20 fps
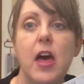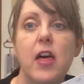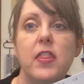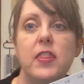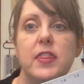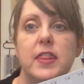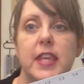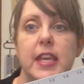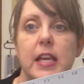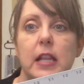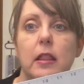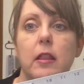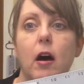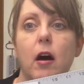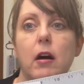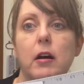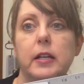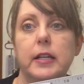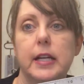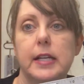the
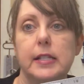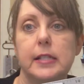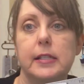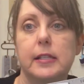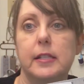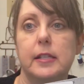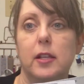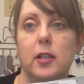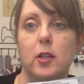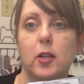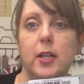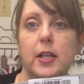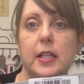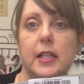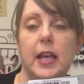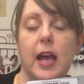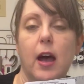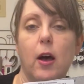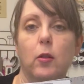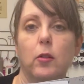longest. Look at
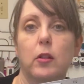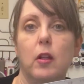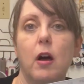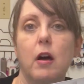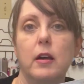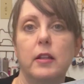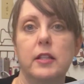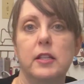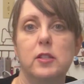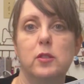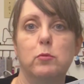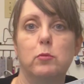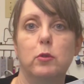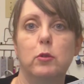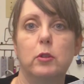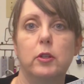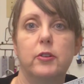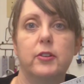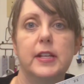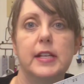how long this
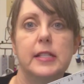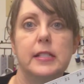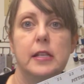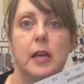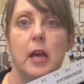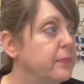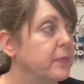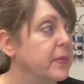ruler is.